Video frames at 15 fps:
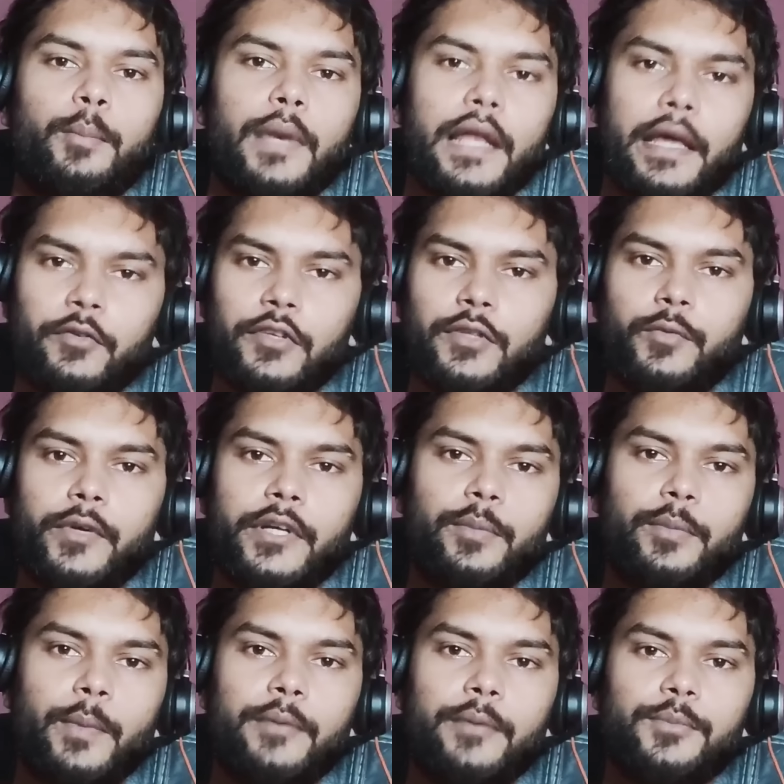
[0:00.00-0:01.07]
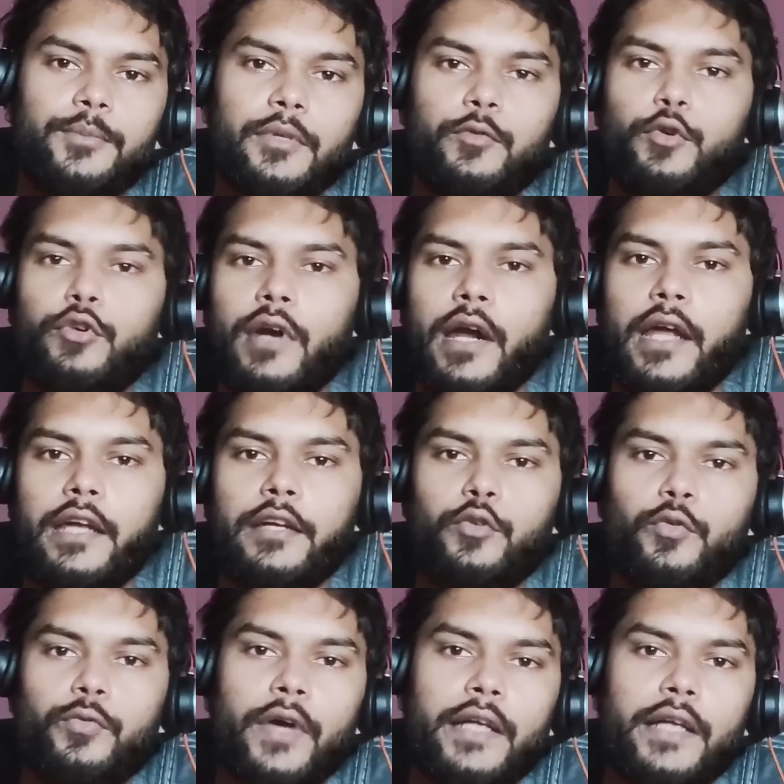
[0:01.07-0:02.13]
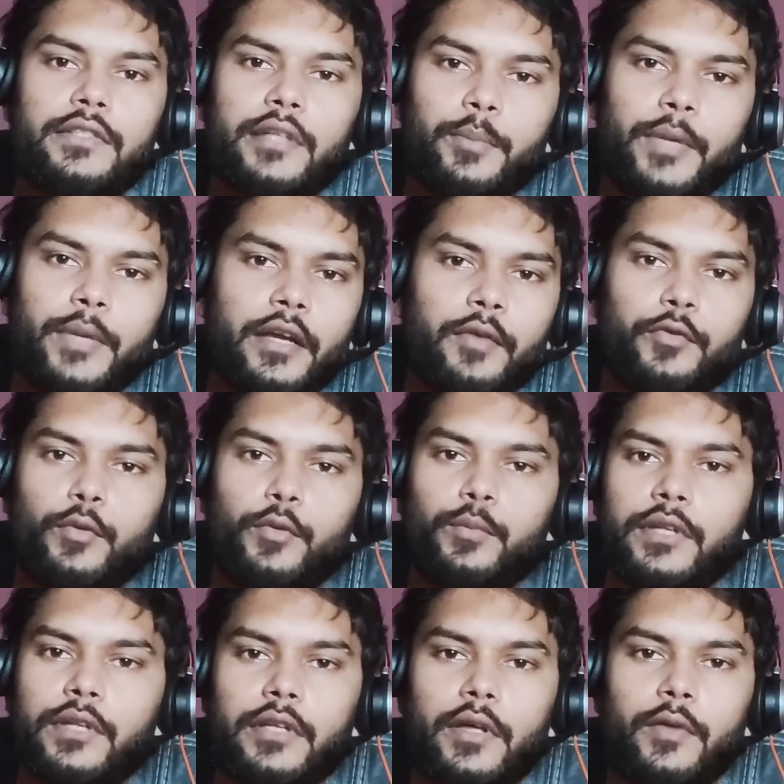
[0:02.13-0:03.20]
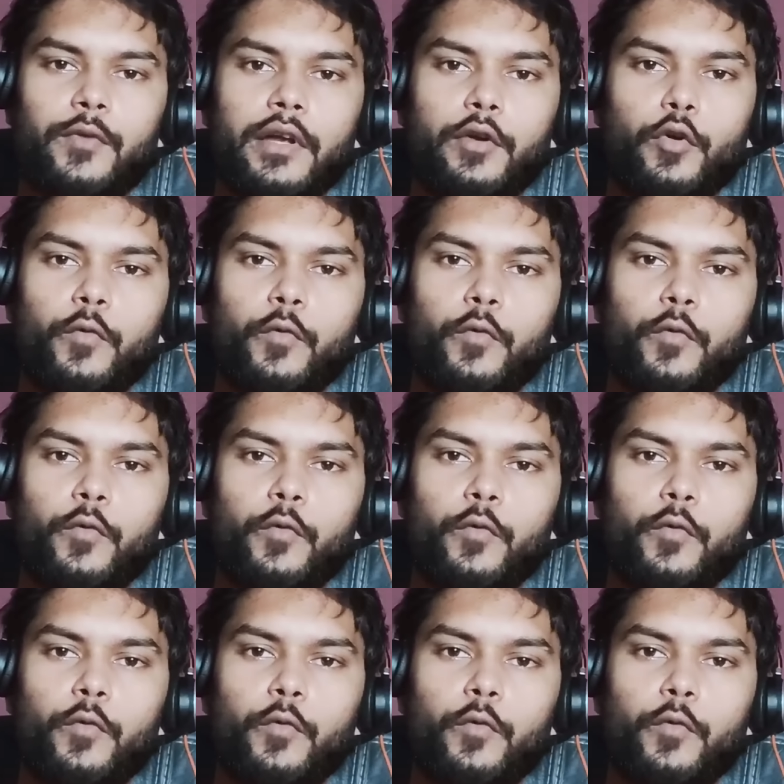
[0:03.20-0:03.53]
play with bitmaps if you're trying to fetch some data from the server.